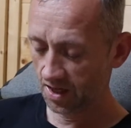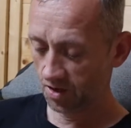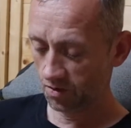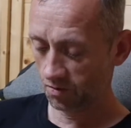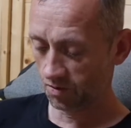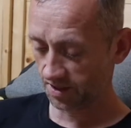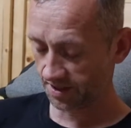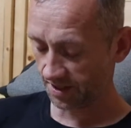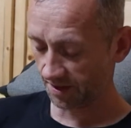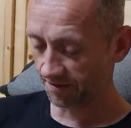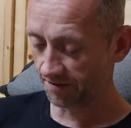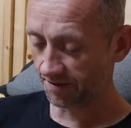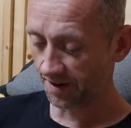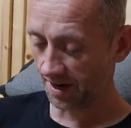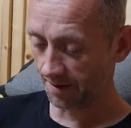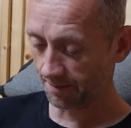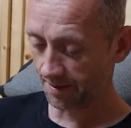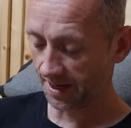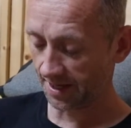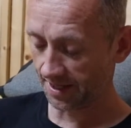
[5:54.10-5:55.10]
once I fire
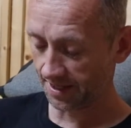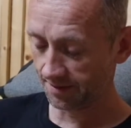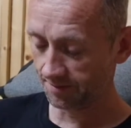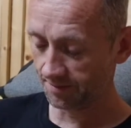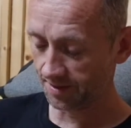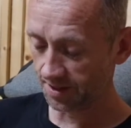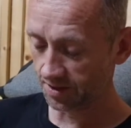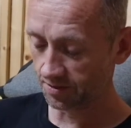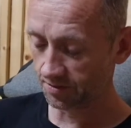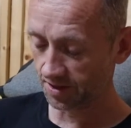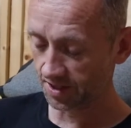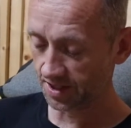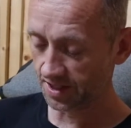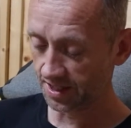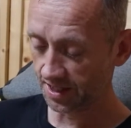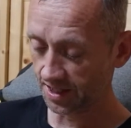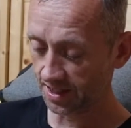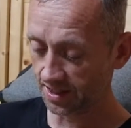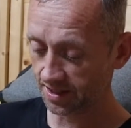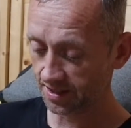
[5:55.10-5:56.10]
back at him, he's going to
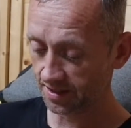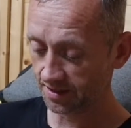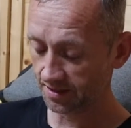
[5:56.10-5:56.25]
shield.